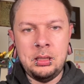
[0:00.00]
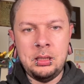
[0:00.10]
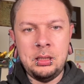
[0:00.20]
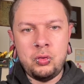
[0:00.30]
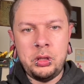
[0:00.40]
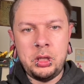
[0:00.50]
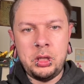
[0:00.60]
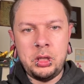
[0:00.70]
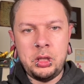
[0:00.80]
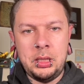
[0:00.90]

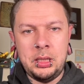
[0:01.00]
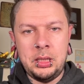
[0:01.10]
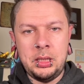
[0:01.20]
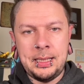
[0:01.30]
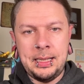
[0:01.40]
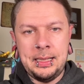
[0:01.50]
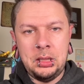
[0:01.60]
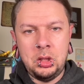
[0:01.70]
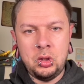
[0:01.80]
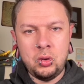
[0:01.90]
trigger
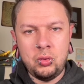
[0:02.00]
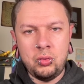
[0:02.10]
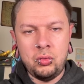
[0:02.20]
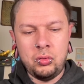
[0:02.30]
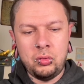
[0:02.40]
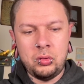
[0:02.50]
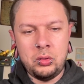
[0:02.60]
indicator.